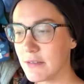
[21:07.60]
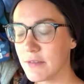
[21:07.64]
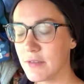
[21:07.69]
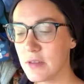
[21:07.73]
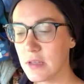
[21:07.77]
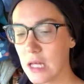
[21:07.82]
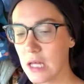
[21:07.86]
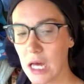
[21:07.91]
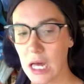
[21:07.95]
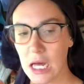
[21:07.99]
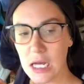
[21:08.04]

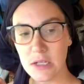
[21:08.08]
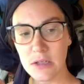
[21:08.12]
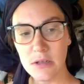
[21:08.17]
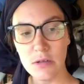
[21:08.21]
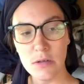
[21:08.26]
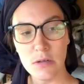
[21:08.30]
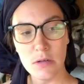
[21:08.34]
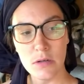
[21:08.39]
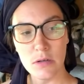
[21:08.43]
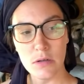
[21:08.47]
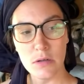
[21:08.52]

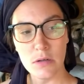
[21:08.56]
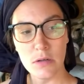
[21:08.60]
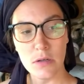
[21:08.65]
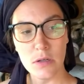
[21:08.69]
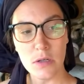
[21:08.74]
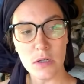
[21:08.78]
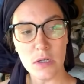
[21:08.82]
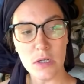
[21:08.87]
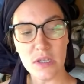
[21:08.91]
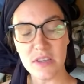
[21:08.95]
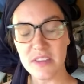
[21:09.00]
that
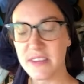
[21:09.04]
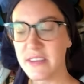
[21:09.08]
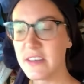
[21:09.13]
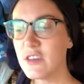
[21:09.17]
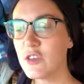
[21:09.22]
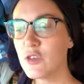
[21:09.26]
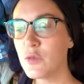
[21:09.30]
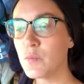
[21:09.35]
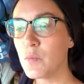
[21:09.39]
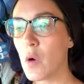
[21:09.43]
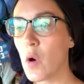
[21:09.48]

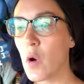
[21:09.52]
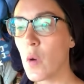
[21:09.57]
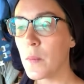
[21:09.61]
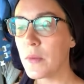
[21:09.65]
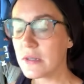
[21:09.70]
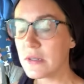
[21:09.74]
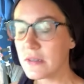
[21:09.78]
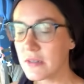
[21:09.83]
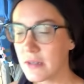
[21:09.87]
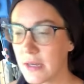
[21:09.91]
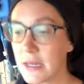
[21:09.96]
this
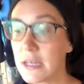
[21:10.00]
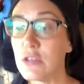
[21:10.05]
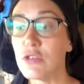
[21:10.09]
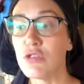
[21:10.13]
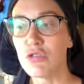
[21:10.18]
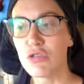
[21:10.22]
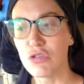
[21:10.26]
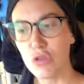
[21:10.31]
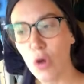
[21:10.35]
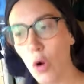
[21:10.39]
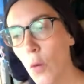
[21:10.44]
moment is
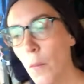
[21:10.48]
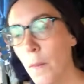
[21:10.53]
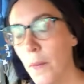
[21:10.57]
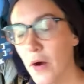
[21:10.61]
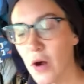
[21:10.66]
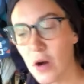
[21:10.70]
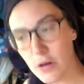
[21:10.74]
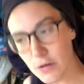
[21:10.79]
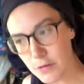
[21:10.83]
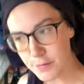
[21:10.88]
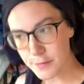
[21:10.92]
so
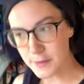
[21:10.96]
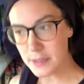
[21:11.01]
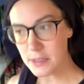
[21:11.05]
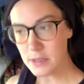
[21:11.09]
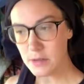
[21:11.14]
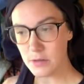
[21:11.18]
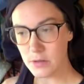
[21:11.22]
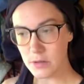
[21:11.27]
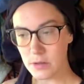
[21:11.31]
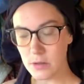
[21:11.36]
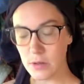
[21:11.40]

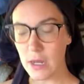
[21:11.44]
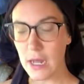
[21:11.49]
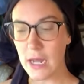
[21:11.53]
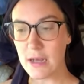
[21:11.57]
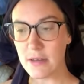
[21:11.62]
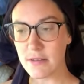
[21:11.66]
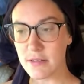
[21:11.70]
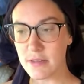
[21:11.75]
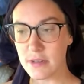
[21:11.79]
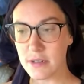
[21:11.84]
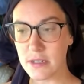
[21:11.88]
perfect
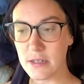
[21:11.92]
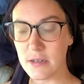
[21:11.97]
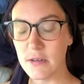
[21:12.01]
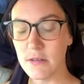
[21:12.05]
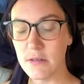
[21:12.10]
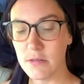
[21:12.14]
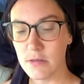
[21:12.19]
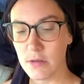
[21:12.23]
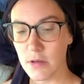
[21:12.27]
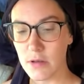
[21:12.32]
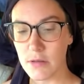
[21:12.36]
as it
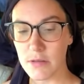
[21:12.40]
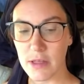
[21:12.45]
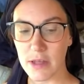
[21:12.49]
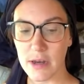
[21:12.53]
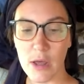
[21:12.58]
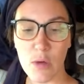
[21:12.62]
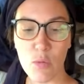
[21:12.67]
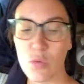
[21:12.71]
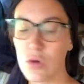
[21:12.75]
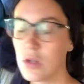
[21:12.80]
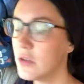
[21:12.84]
is that
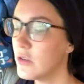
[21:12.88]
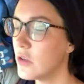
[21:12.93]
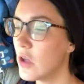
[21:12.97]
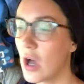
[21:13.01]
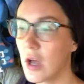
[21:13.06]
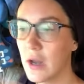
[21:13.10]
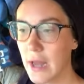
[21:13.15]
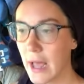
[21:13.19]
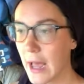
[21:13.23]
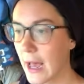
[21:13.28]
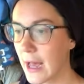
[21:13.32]
I will
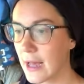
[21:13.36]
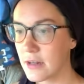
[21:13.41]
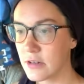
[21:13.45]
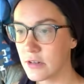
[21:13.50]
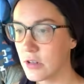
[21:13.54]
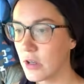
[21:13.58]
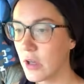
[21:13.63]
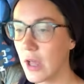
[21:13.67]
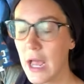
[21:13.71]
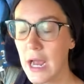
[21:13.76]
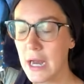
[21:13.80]
not add
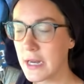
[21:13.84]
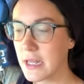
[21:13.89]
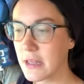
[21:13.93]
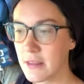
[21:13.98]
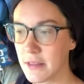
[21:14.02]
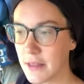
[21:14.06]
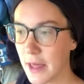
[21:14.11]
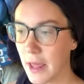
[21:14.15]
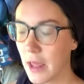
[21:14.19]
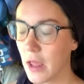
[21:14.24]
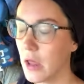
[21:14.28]

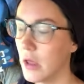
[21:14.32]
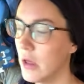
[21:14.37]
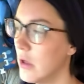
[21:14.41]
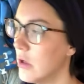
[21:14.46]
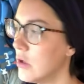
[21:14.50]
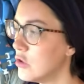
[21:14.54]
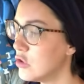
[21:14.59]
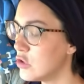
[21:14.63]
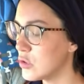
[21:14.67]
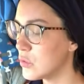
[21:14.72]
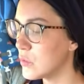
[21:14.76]
anything
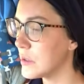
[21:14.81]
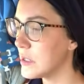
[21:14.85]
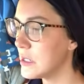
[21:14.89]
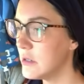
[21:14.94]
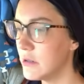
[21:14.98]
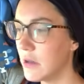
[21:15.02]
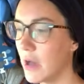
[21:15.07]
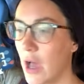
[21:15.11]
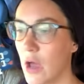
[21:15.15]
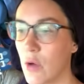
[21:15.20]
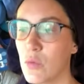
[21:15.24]
to
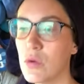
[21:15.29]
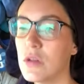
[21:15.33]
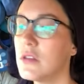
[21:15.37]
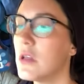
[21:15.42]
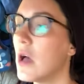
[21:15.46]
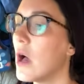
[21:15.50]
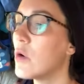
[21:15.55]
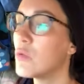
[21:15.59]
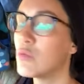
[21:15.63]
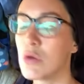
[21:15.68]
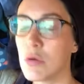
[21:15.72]
it. I will
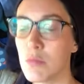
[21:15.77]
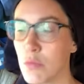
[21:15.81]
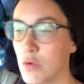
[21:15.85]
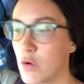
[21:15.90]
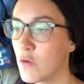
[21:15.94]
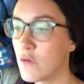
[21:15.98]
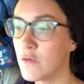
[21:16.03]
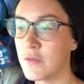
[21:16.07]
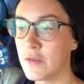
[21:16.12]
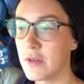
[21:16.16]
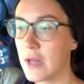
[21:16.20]
not
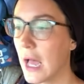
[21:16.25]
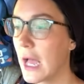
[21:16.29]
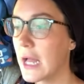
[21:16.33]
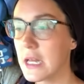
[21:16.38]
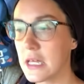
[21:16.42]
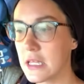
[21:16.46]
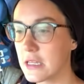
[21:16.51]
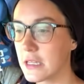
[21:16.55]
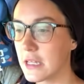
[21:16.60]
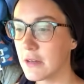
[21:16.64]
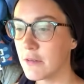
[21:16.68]
remove
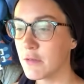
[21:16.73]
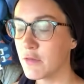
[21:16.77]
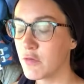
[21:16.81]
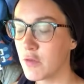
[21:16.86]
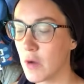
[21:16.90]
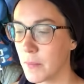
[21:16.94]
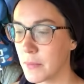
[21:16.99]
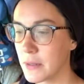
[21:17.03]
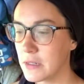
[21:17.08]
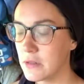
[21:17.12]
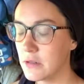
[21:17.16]
anything
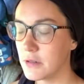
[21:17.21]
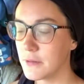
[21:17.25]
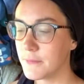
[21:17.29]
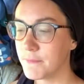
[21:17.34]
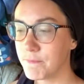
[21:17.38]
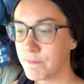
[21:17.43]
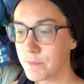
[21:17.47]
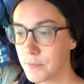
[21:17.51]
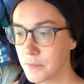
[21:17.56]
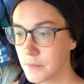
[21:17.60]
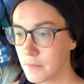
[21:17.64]
from it.
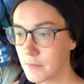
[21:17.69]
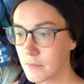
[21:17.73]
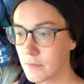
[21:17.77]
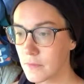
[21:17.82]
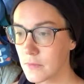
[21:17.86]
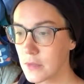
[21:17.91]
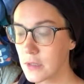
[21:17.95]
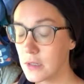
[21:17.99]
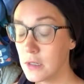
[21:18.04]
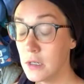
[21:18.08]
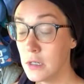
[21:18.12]

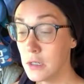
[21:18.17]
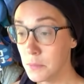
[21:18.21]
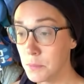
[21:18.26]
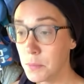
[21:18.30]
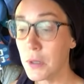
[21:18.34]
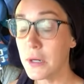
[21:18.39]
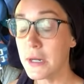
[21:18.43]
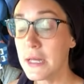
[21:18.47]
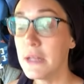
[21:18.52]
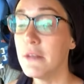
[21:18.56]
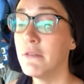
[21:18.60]

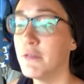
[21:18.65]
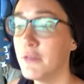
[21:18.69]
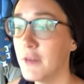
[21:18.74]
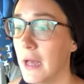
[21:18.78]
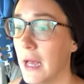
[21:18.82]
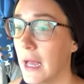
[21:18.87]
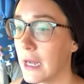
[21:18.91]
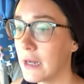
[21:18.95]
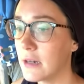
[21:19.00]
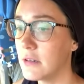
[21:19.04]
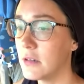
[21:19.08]
But in
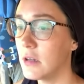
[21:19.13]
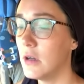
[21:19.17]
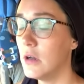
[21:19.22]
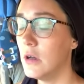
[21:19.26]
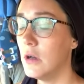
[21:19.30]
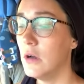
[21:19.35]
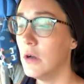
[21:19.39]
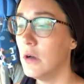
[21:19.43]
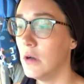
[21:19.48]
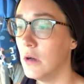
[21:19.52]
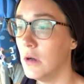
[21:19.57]
fact,
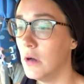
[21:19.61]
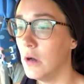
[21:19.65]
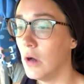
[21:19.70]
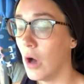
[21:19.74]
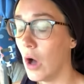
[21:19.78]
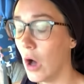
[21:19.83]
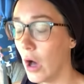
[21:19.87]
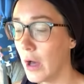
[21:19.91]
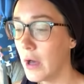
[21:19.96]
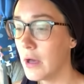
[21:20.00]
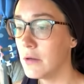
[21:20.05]

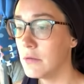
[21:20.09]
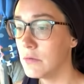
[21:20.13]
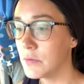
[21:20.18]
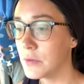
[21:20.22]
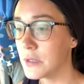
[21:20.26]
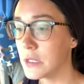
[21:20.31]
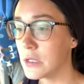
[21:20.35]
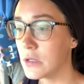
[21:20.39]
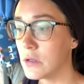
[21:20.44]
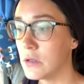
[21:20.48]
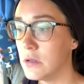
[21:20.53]
I
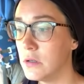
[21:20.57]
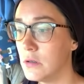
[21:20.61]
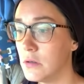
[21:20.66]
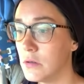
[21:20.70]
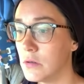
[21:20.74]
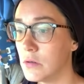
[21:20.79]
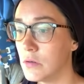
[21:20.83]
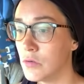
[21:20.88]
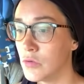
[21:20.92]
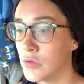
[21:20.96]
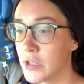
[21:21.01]
will
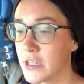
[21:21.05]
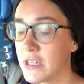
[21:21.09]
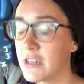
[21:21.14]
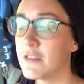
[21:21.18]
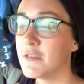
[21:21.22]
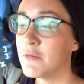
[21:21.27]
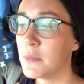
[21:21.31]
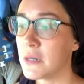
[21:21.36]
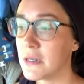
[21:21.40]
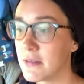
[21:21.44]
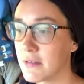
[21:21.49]

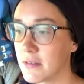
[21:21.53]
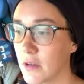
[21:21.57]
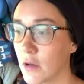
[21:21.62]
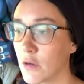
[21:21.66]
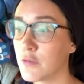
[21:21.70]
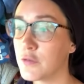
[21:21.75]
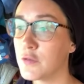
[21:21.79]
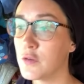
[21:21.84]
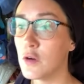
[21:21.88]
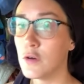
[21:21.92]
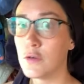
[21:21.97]
give
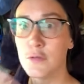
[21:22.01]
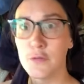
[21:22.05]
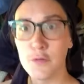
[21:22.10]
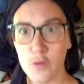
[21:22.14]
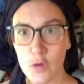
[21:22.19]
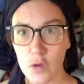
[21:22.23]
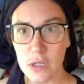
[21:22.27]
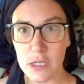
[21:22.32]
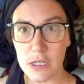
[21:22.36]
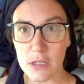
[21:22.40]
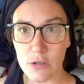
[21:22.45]
myself
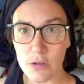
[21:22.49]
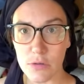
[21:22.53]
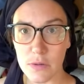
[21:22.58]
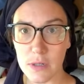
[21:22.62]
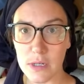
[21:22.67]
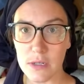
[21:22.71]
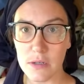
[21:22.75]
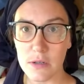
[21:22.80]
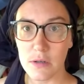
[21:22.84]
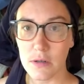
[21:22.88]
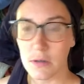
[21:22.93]
fully to
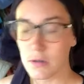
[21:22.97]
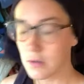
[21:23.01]
it.